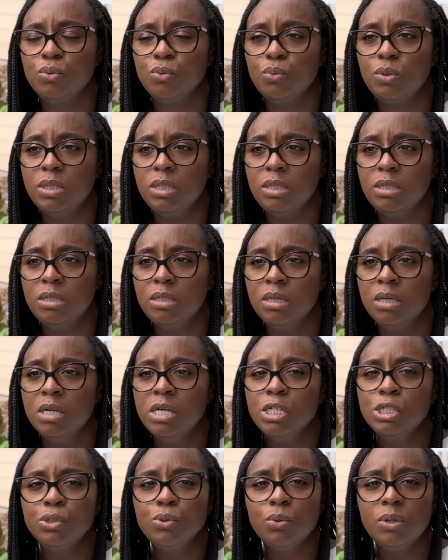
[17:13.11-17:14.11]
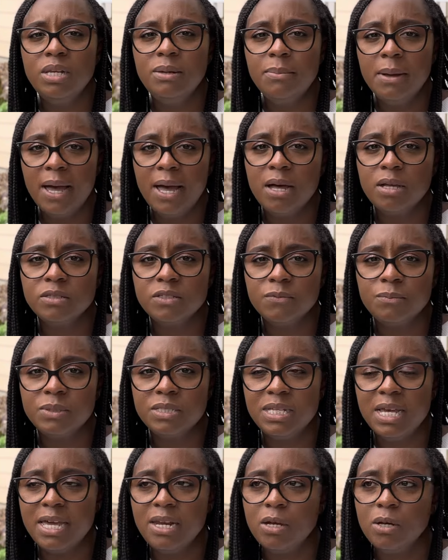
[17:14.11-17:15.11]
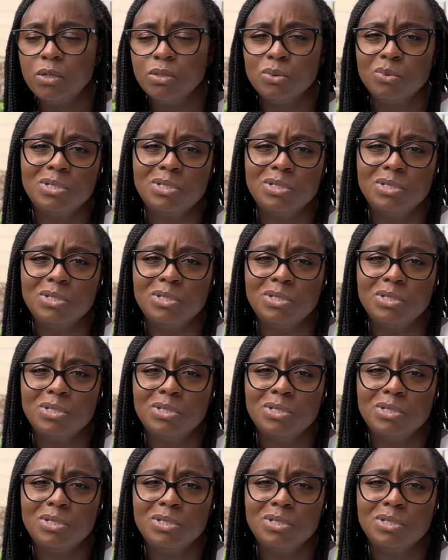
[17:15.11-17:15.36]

20 pounds of potatoes,